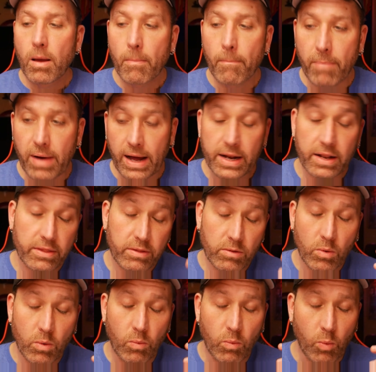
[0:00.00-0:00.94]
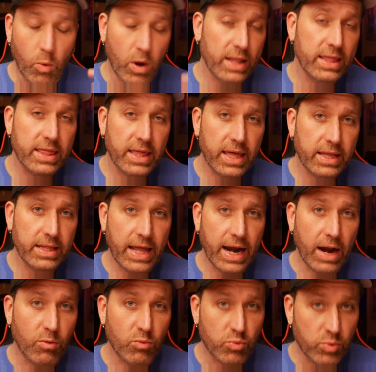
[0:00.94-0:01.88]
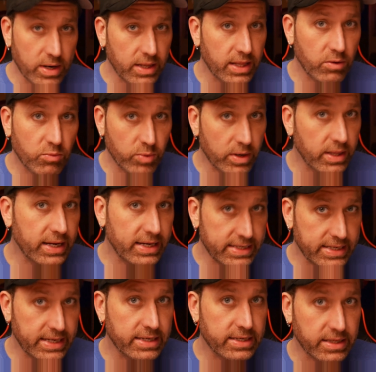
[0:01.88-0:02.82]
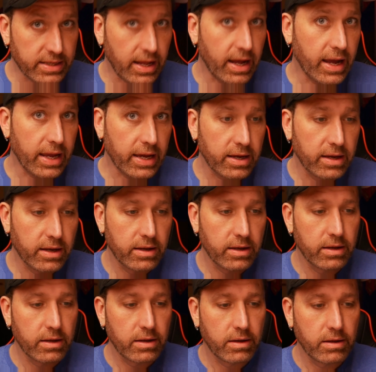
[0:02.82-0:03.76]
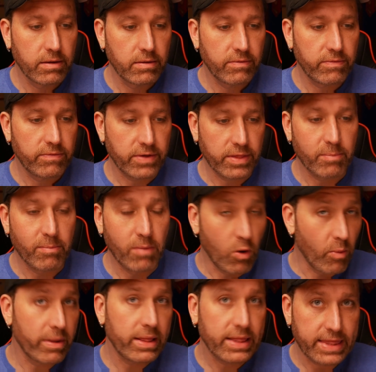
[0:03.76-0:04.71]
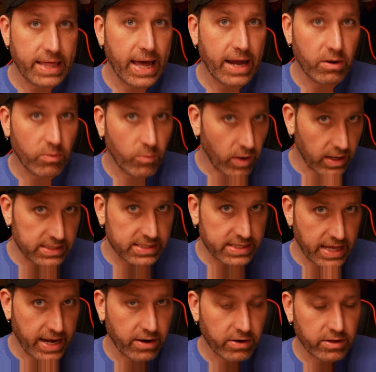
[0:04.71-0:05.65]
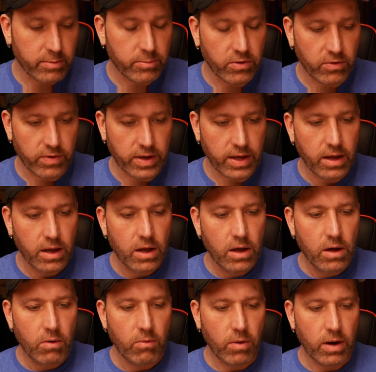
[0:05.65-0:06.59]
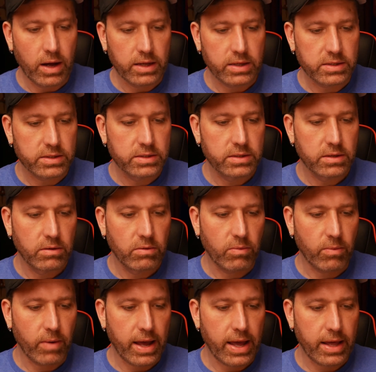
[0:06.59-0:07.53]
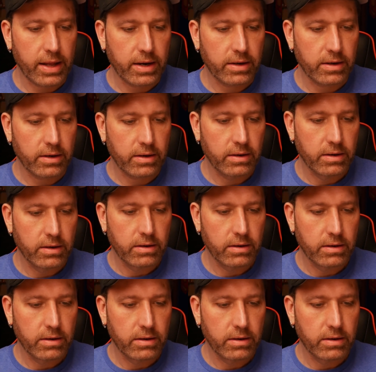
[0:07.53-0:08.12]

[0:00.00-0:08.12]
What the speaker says: But one thing that I really, really did like, for the moment that it was there in the movie, was when